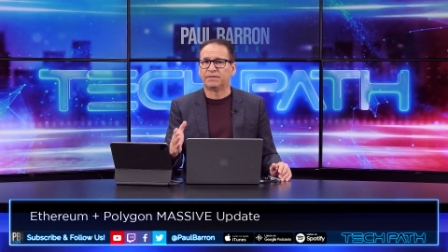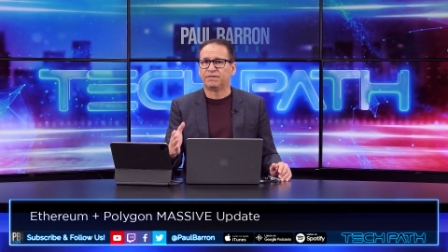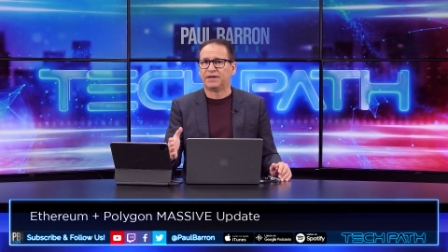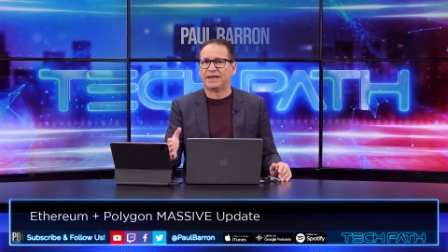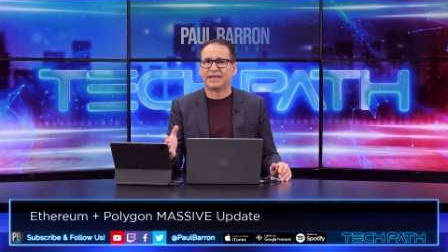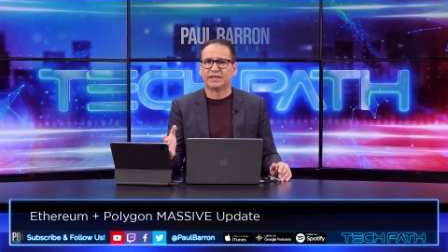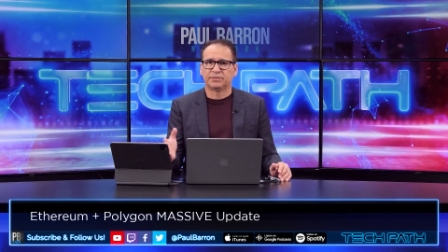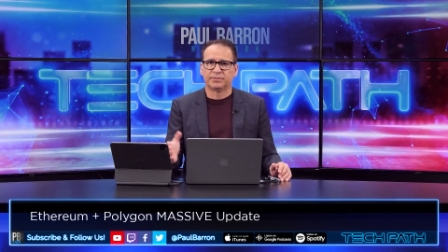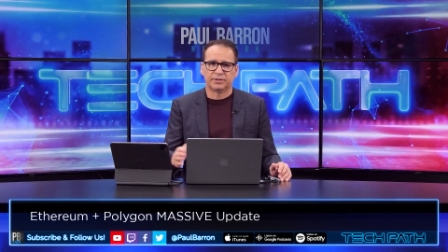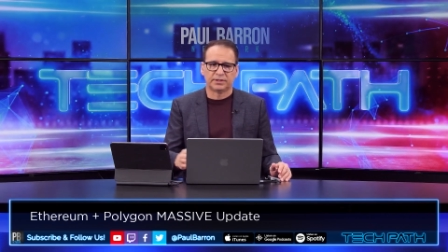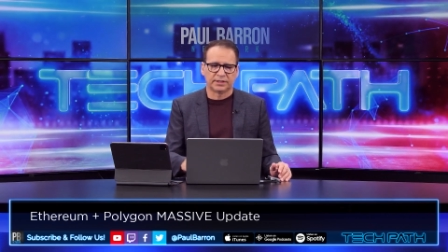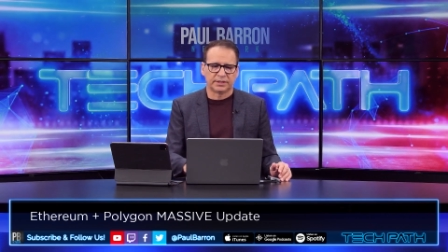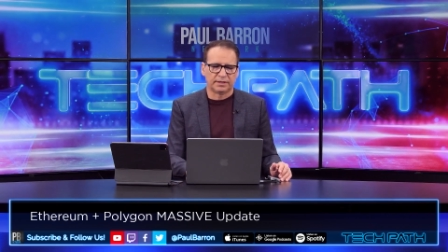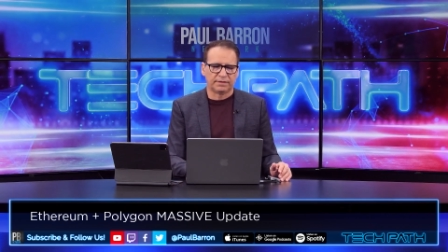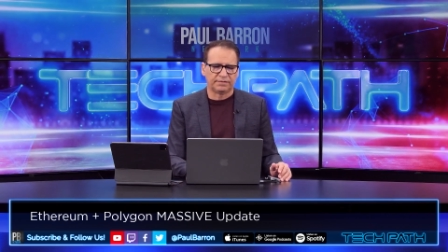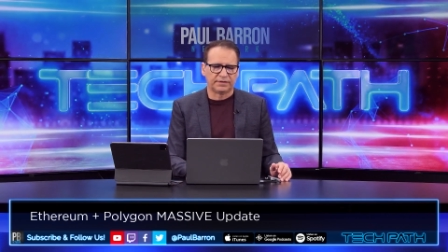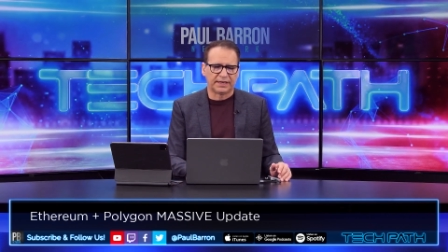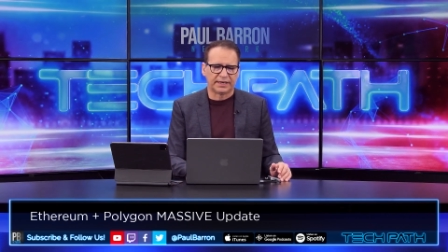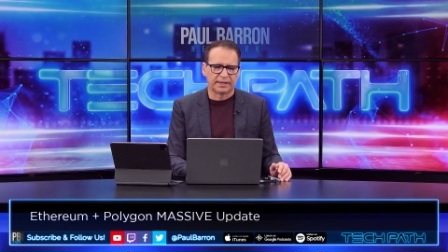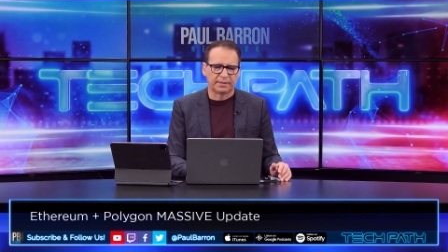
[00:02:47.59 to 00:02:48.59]
advancements that
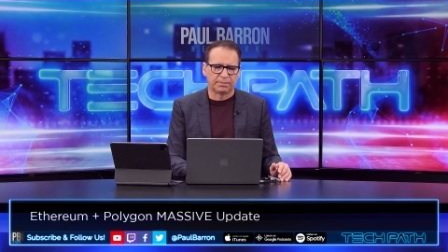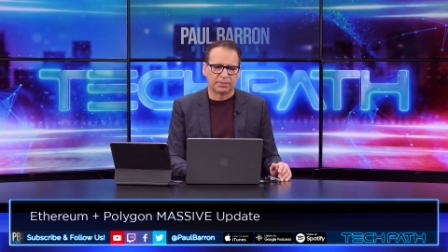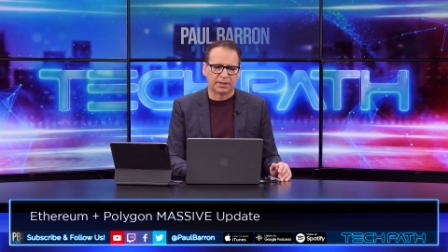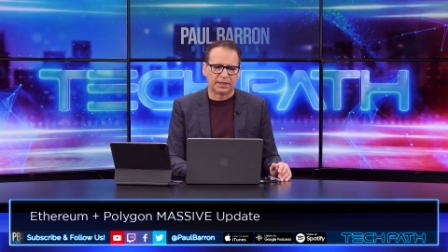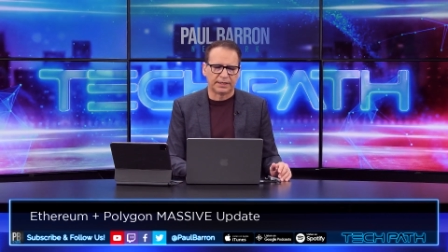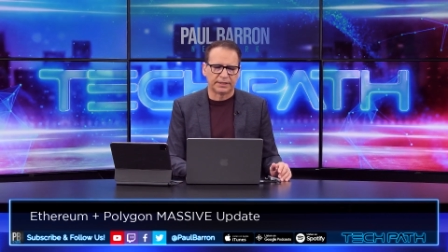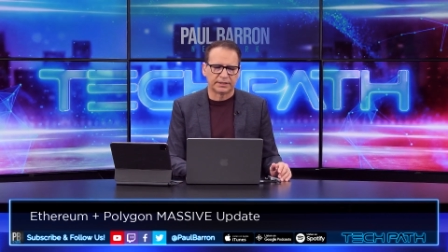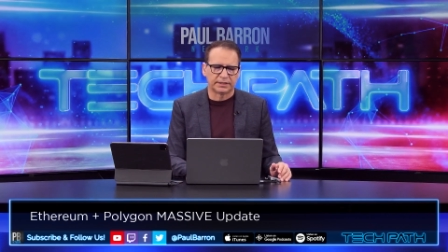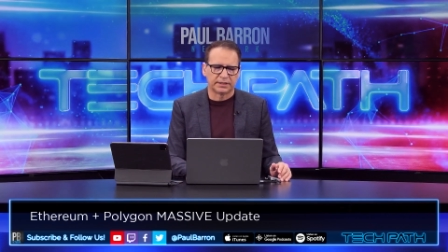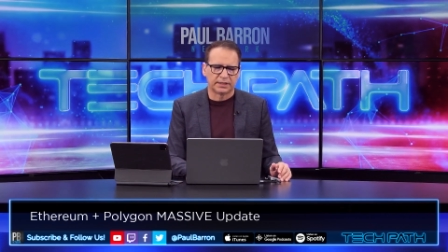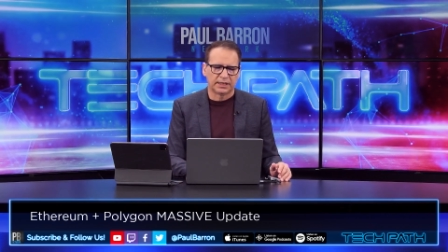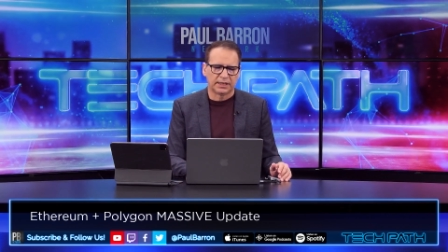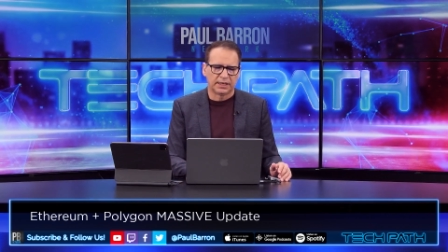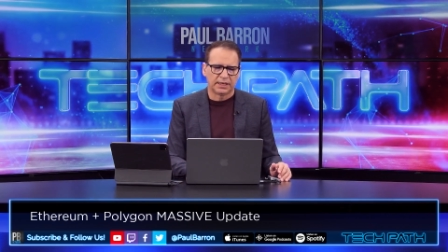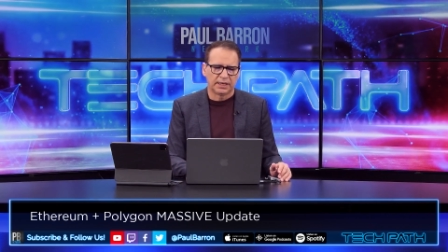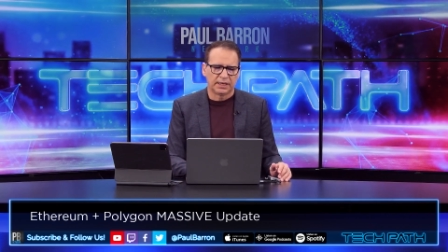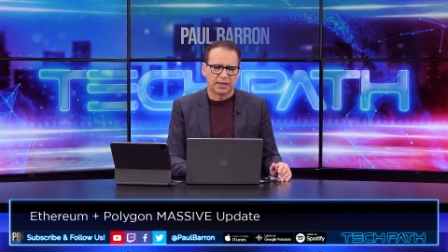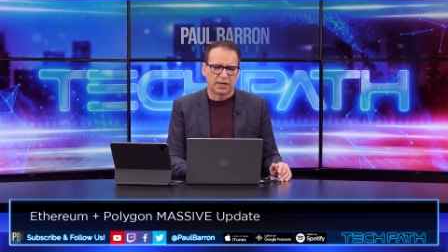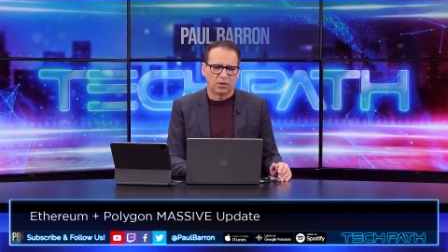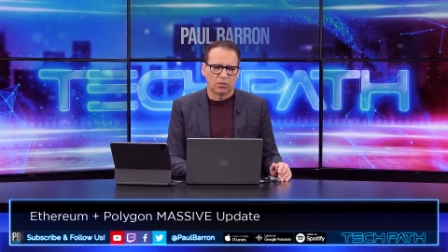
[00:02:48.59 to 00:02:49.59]
have taken place.
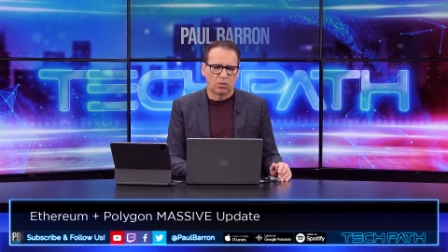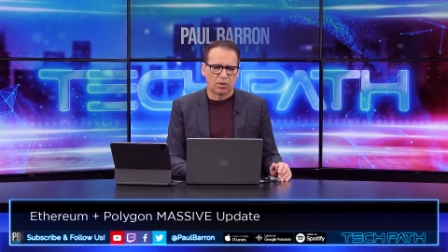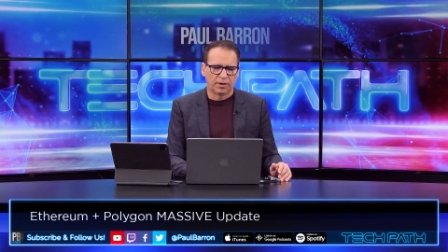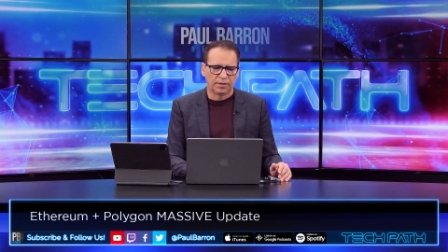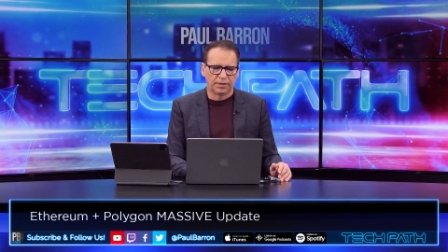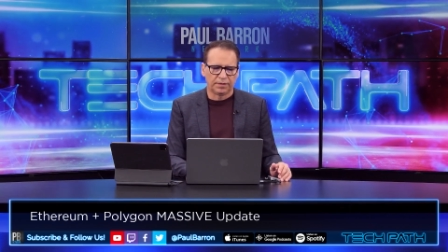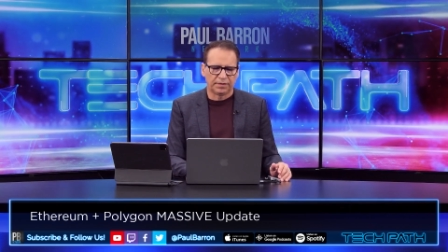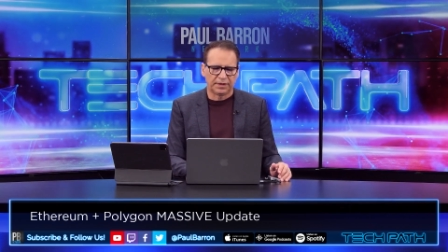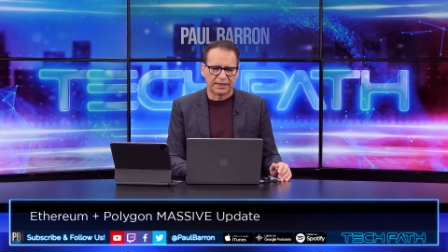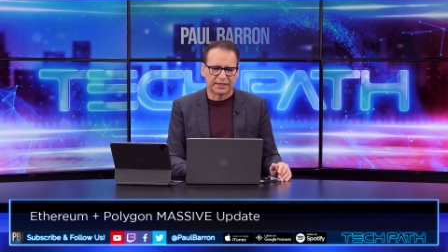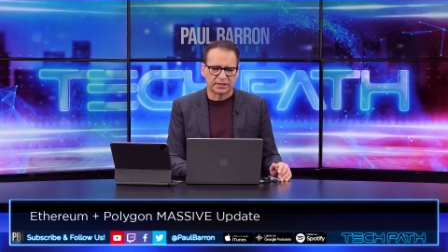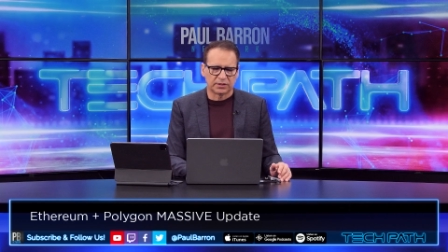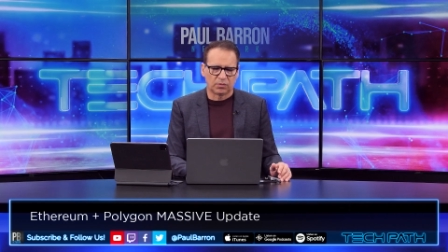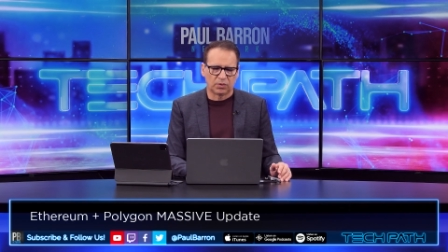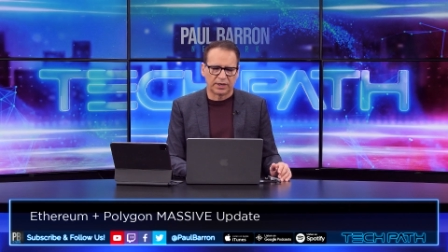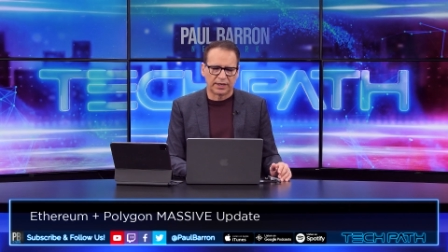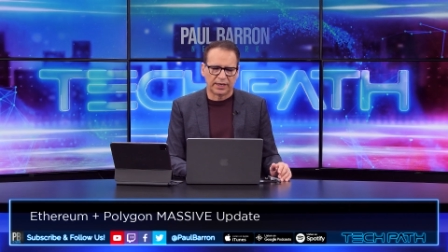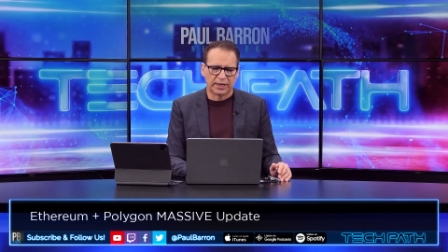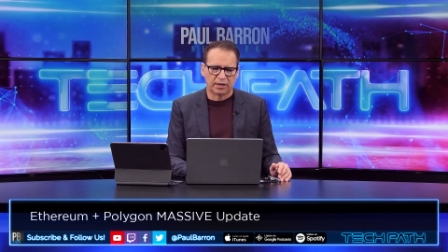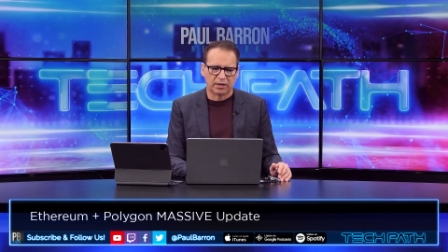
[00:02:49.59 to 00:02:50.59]
One of the things I
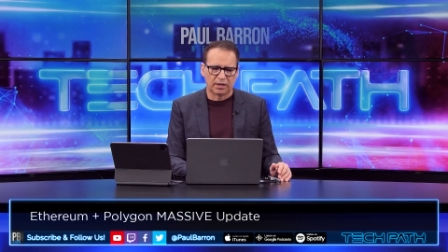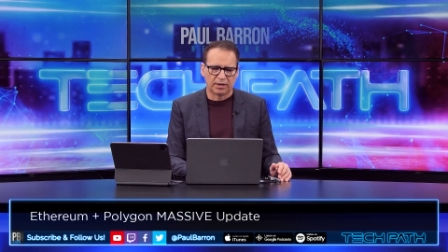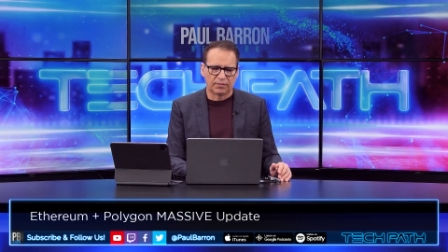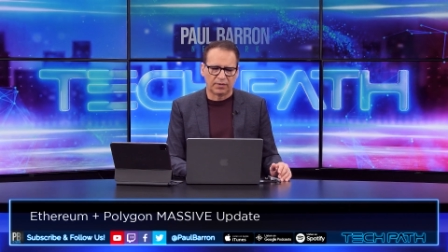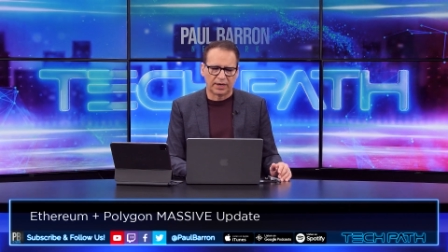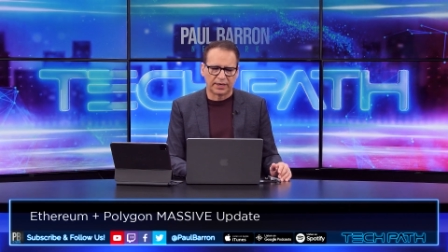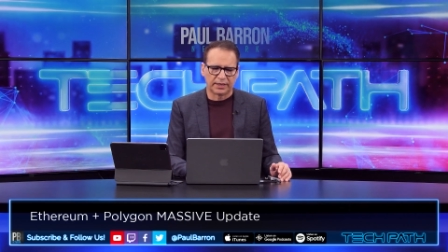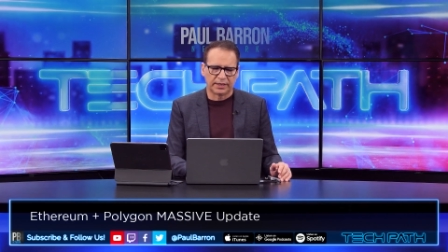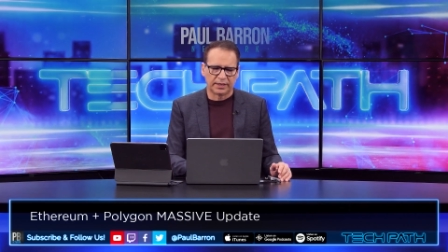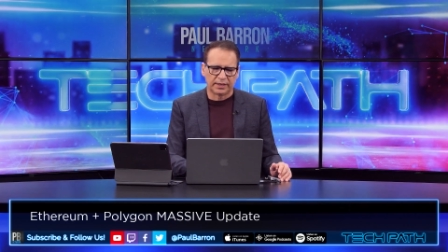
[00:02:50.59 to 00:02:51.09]
want to hit on right